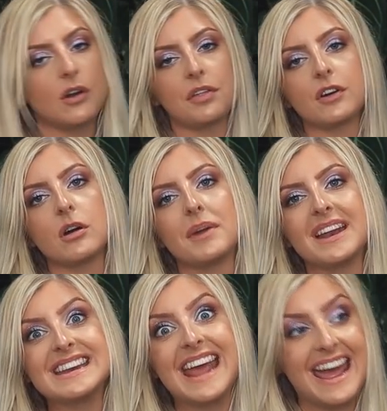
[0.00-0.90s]
nothing coming
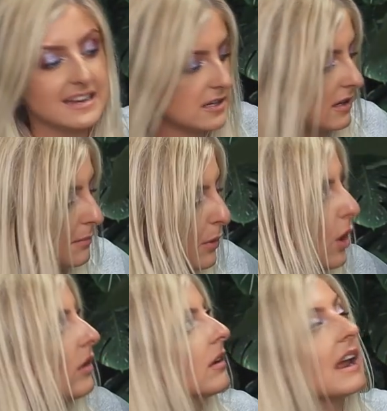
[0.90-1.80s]
in yet,
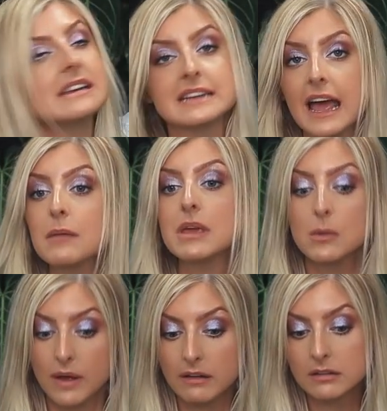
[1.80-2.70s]
but in time he
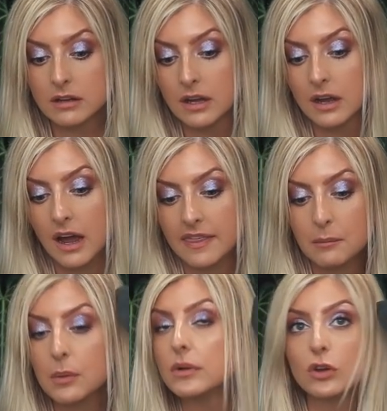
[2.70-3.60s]
will. And
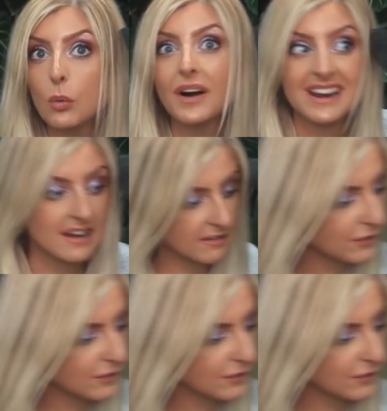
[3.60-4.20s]
then we will know what he is